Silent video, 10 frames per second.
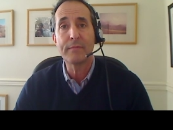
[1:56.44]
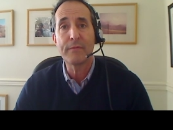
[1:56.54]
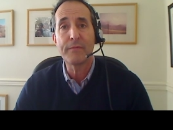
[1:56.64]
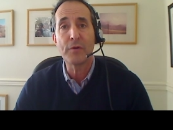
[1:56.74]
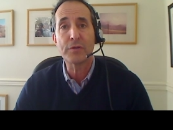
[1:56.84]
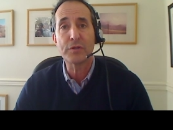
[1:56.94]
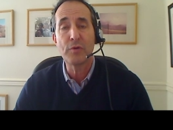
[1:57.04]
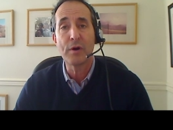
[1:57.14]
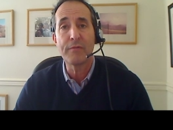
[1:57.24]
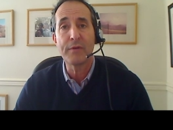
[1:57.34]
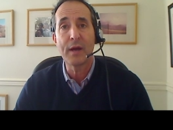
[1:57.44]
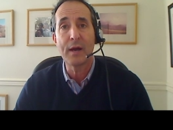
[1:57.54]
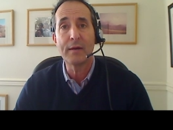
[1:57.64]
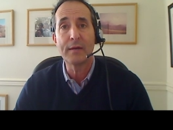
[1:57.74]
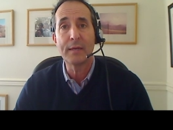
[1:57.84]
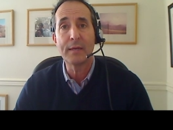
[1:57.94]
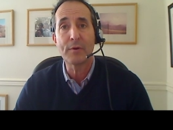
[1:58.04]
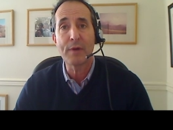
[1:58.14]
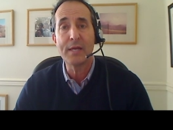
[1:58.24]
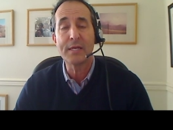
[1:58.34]
folks who have
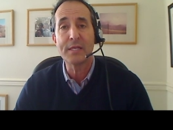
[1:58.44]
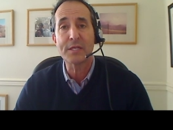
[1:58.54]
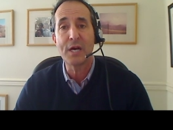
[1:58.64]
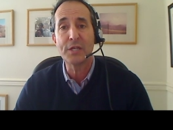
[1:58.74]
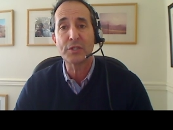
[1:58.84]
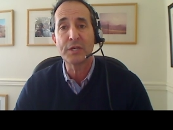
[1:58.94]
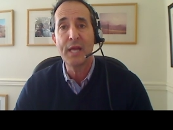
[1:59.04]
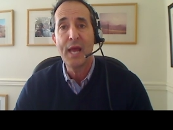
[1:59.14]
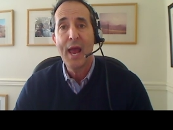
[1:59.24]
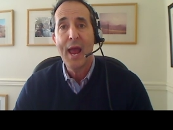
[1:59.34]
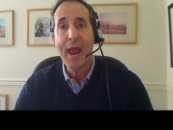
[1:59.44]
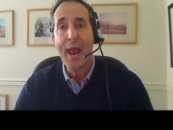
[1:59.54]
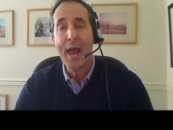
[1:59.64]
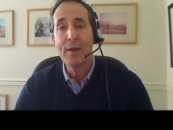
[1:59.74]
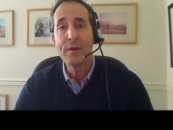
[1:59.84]
immigrated to this country and